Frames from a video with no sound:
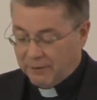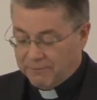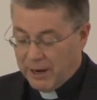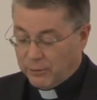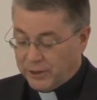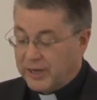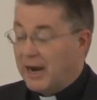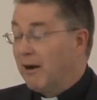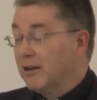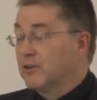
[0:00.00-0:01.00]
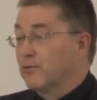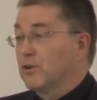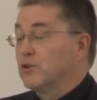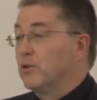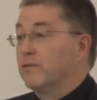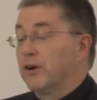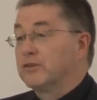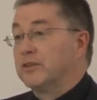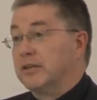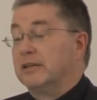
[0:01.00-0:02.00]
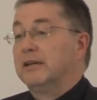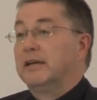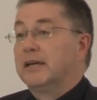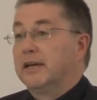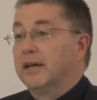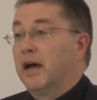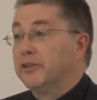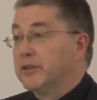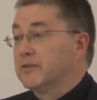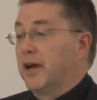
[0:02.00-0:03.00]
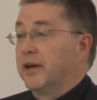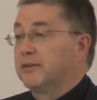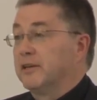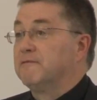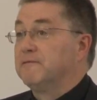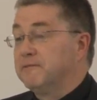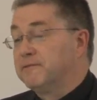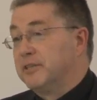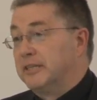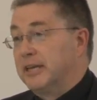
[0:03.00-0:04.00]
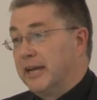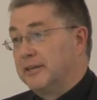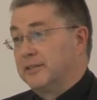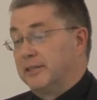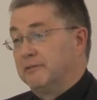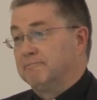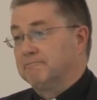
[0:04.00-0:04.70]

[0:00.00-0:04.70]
founded Ireland's first university on this site in 1518.